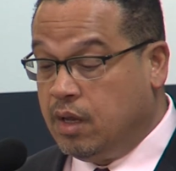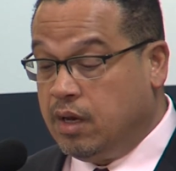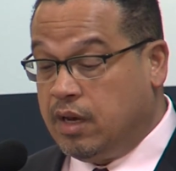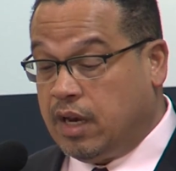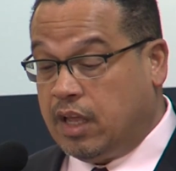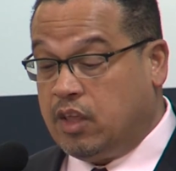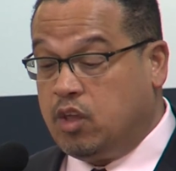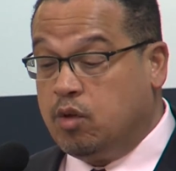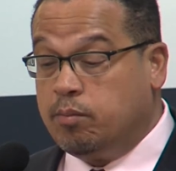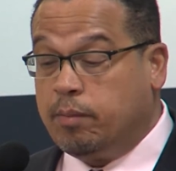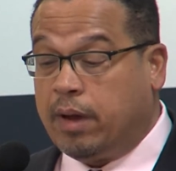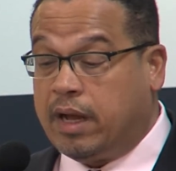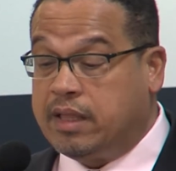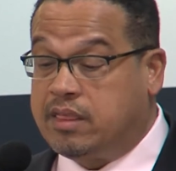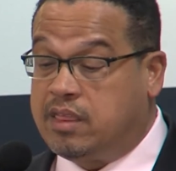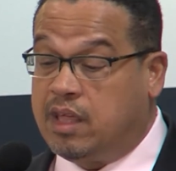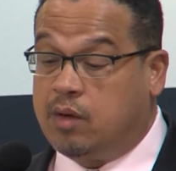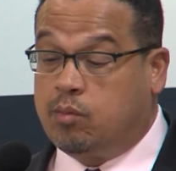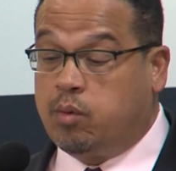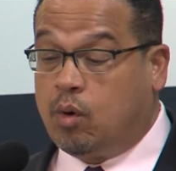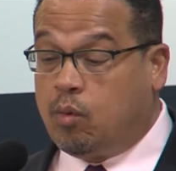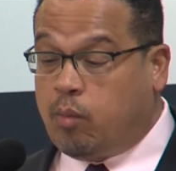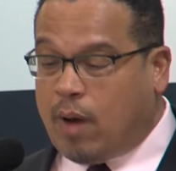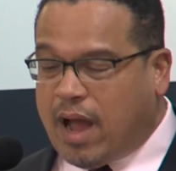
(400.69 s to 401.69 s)
Now, you might
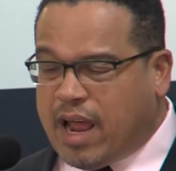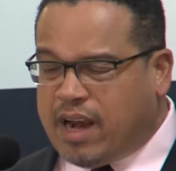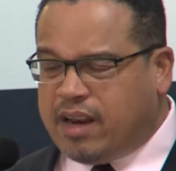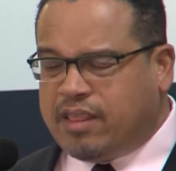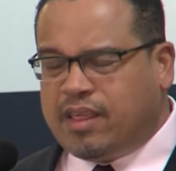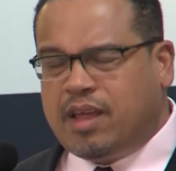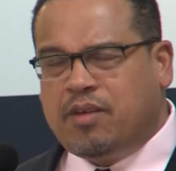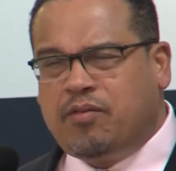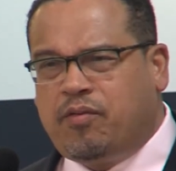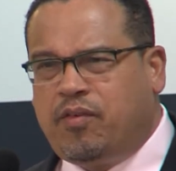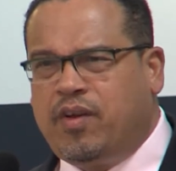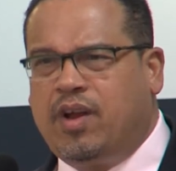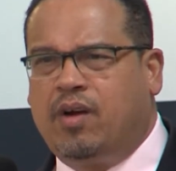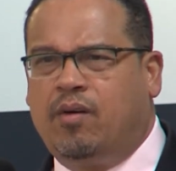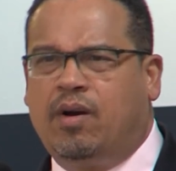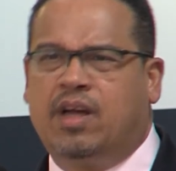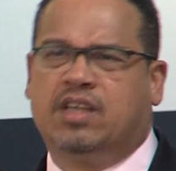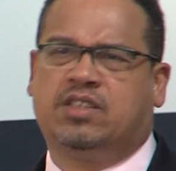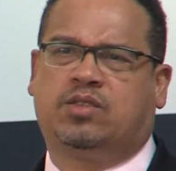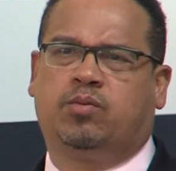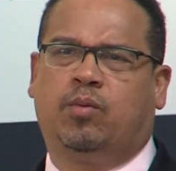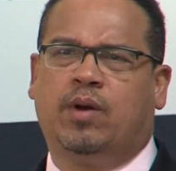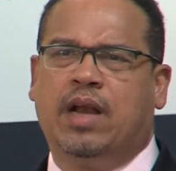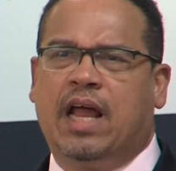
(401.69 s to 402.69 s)
think, well, why do they fear
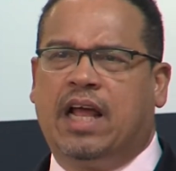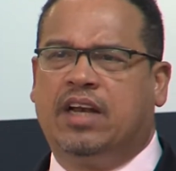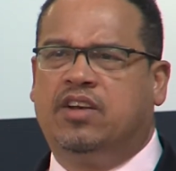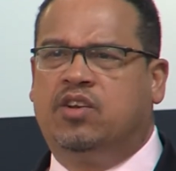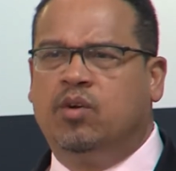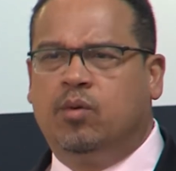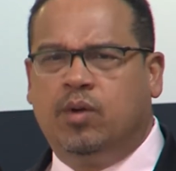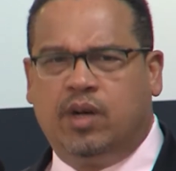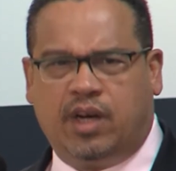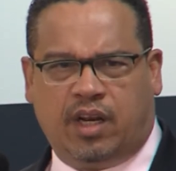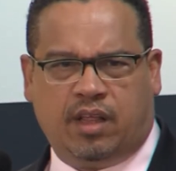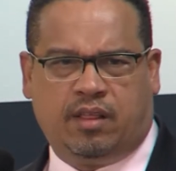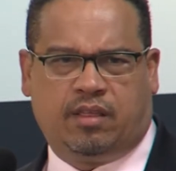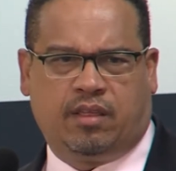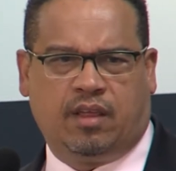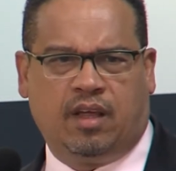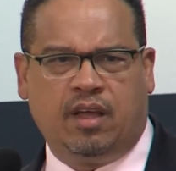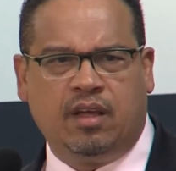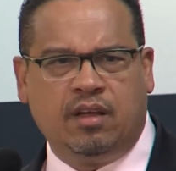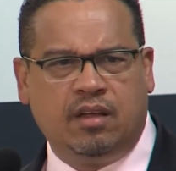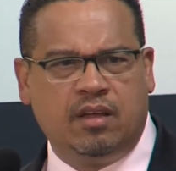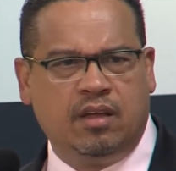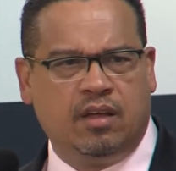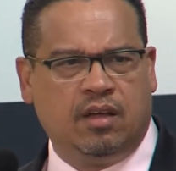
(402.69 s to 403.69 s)
us? We're not doing
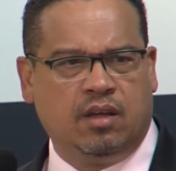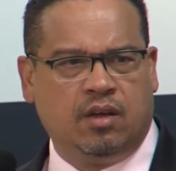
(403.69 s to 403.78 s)
anything.